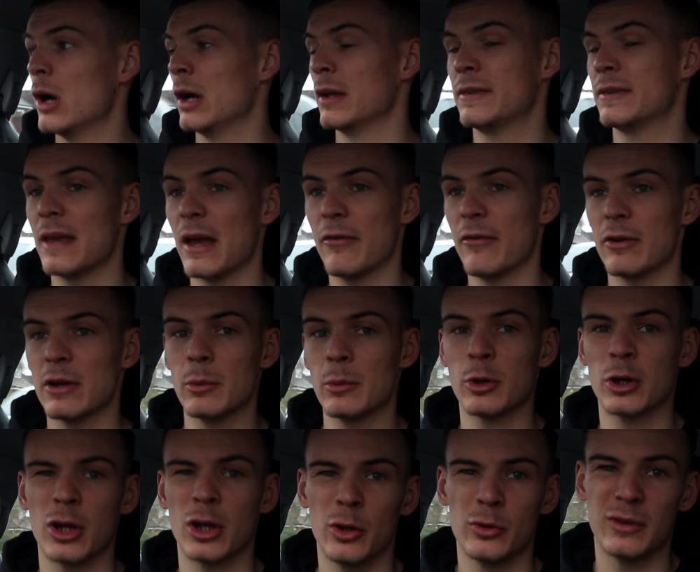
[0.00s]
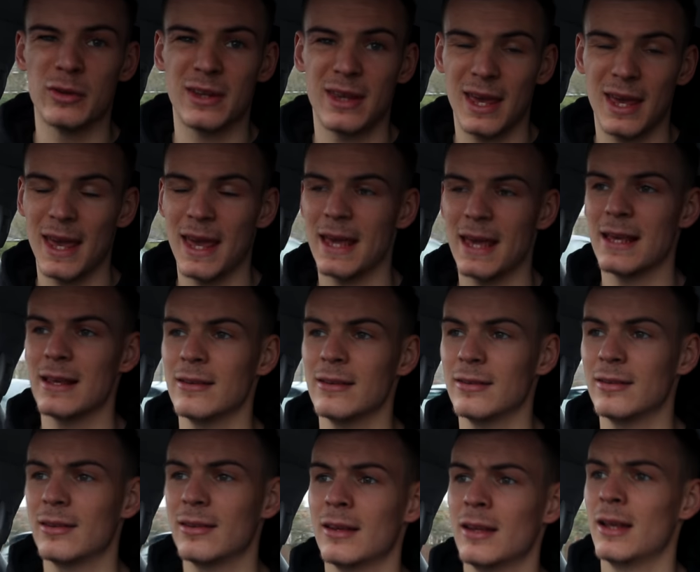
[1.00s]
I definitely want to go to
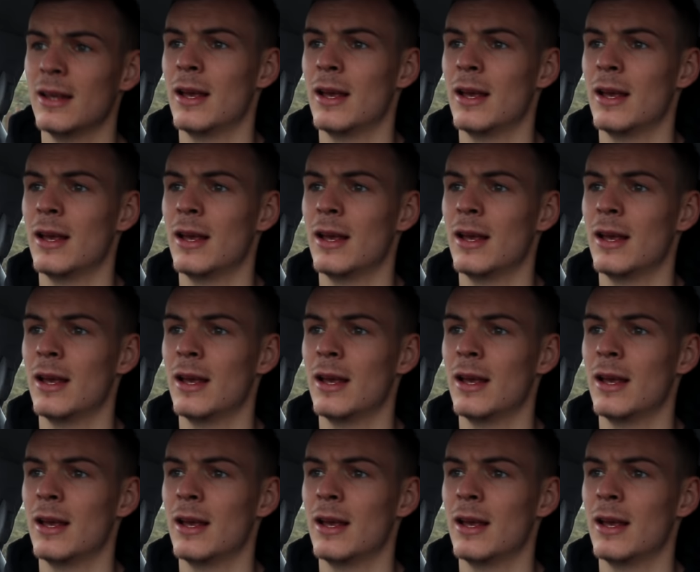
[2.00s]
King's,